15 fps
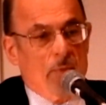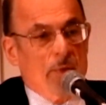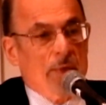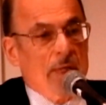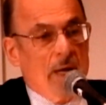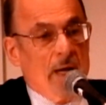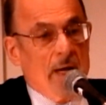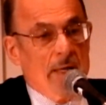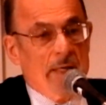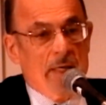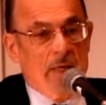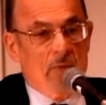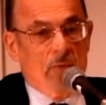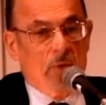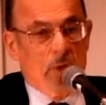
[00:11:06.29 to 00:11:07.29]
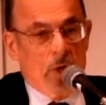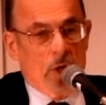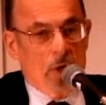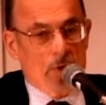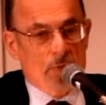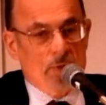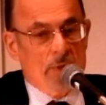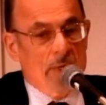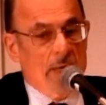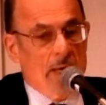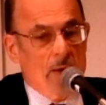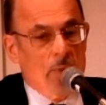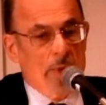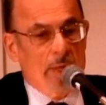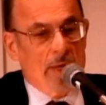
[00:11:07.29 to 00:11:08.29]
with the idea of loss and
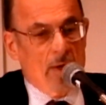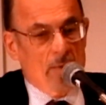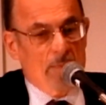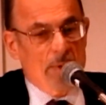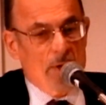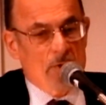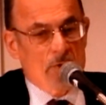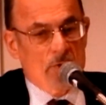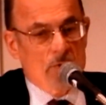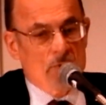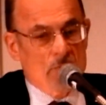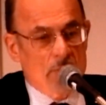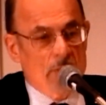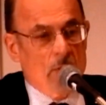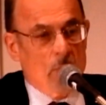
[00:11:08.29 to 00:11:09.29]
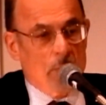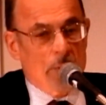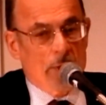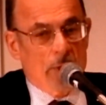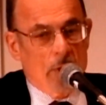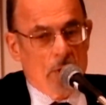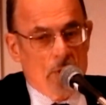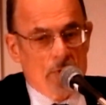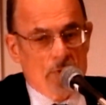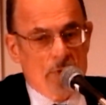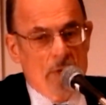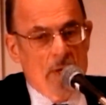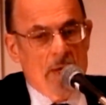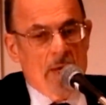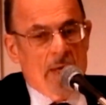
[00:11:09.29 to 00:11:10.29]
how we help patients deal with loss,
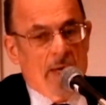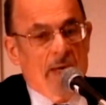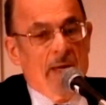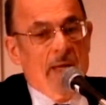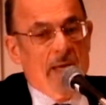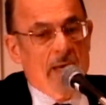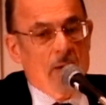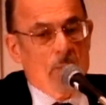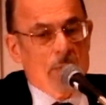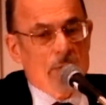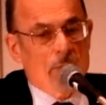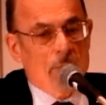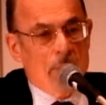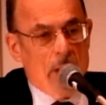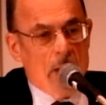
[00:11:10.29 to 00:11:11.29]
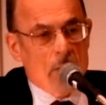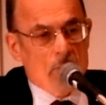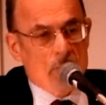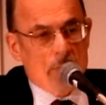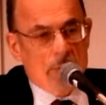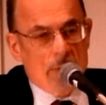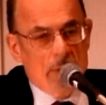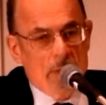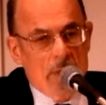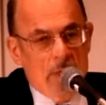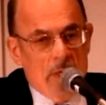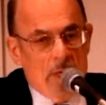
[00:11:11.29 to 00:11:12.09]
and how we gradually,